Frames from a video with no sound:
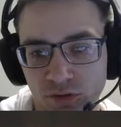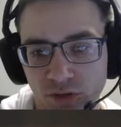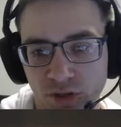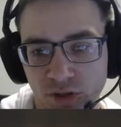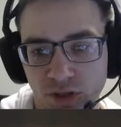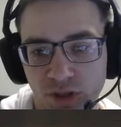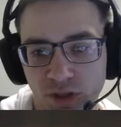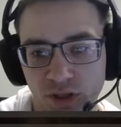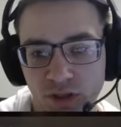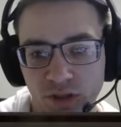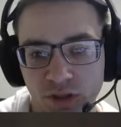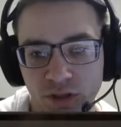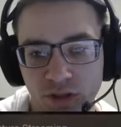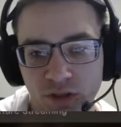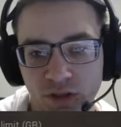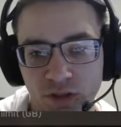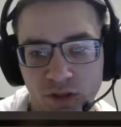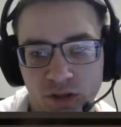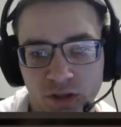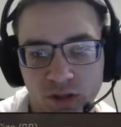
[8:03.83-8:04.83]
Okay.
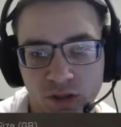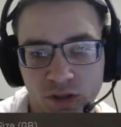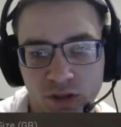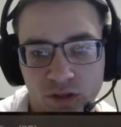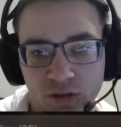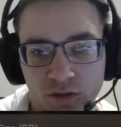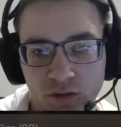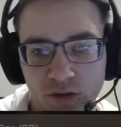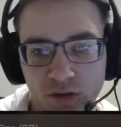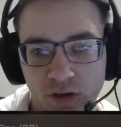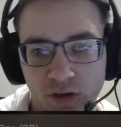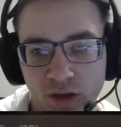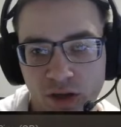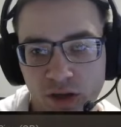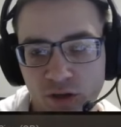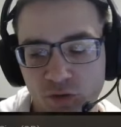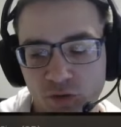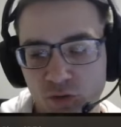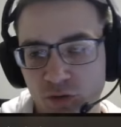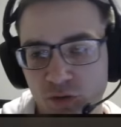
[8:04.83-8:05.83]

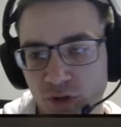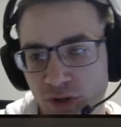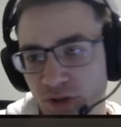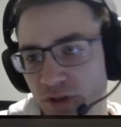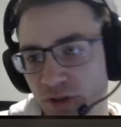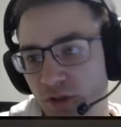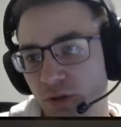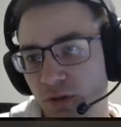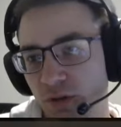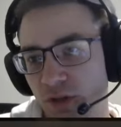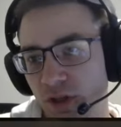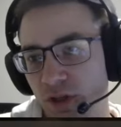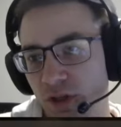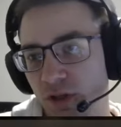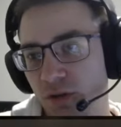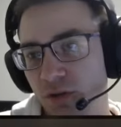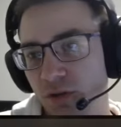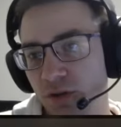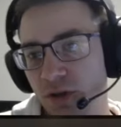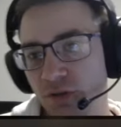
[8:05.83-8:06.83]
You can go
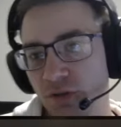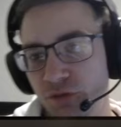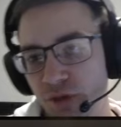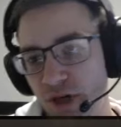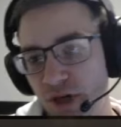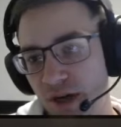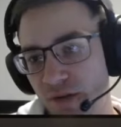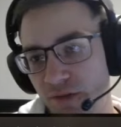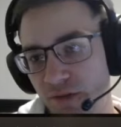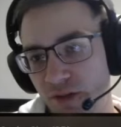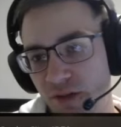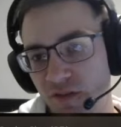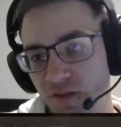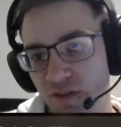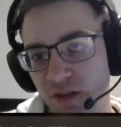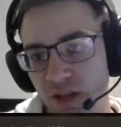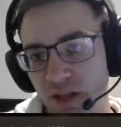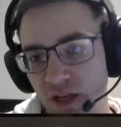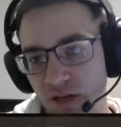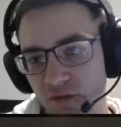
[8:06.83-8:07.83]
low if you're having
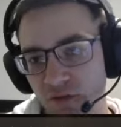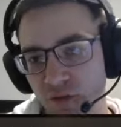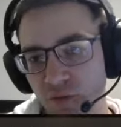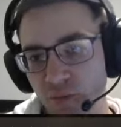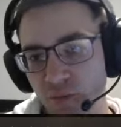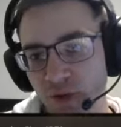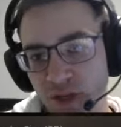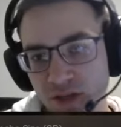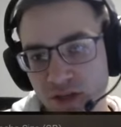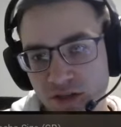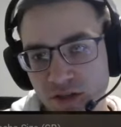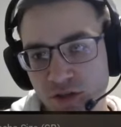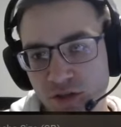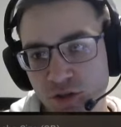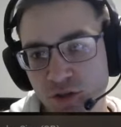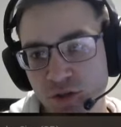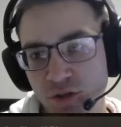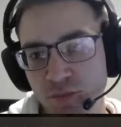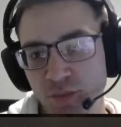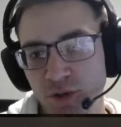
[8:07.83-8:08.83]
a lot of FPS
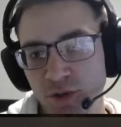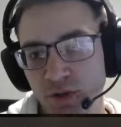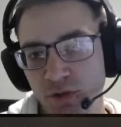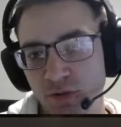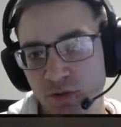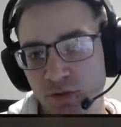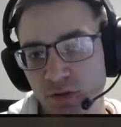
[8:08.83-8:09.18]
issues, but